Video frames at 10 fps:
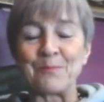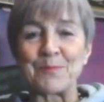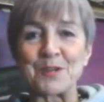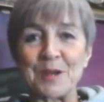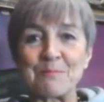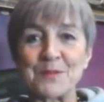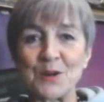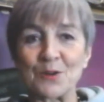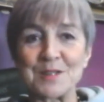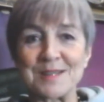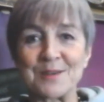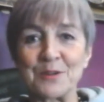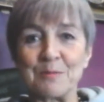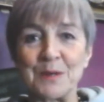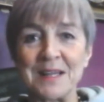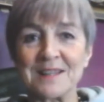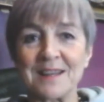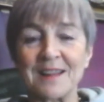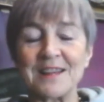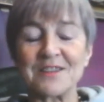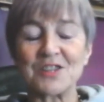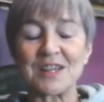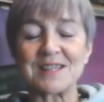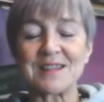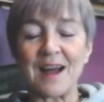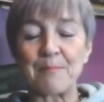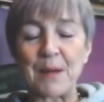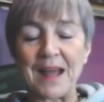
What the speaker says: but Jim talked us through the breathing, and just a